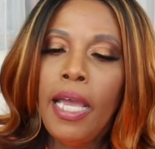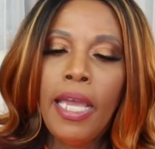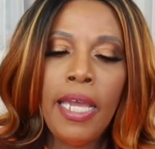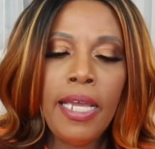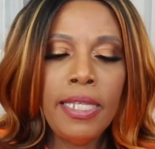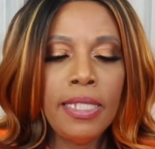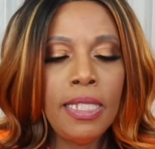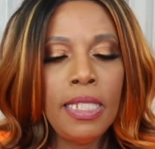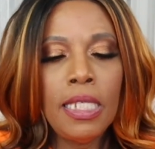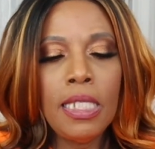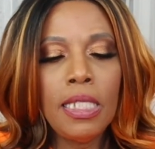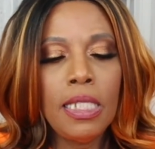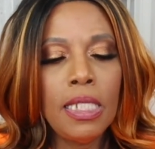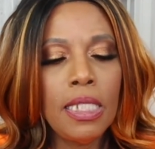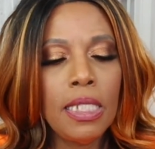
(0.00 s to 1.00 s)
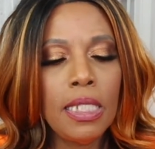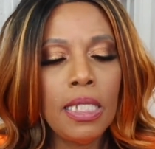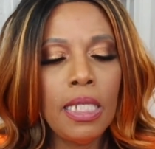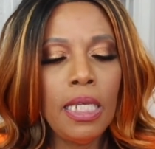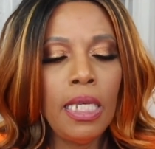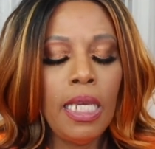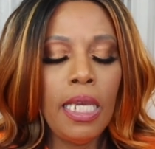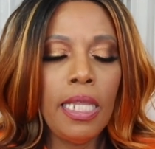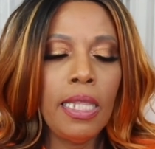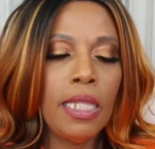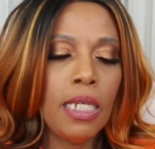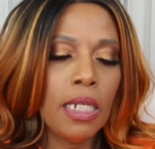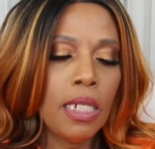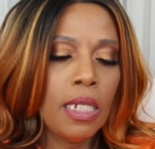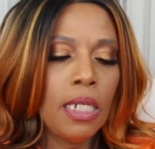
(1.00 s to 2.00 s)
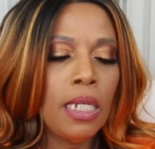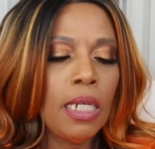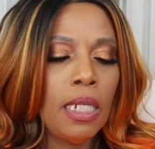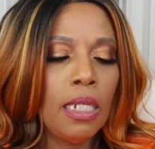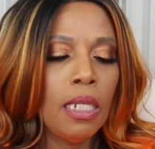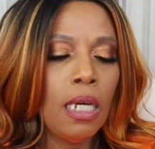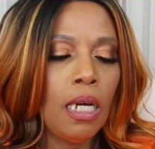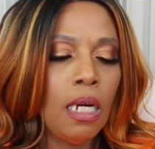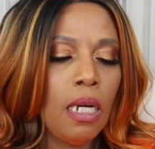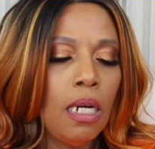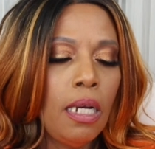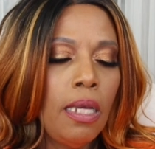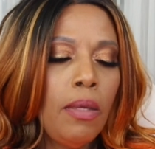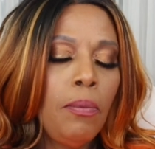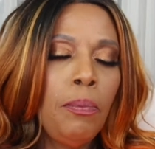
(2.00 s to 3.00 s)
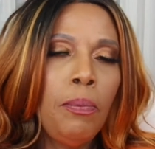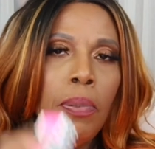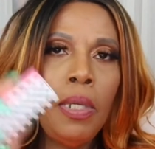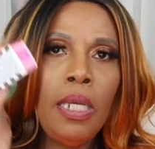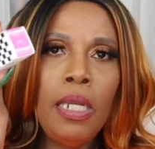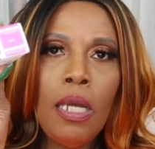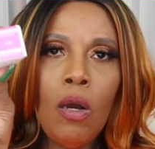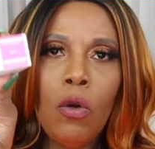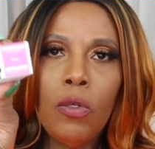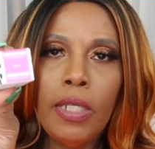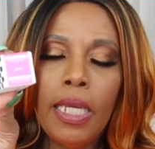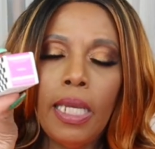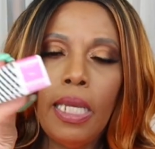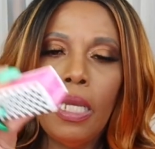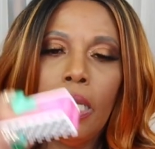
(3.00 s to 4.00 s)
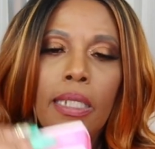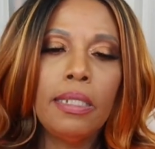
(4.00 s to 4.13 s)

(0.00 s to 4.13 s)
And this is in the color Peony.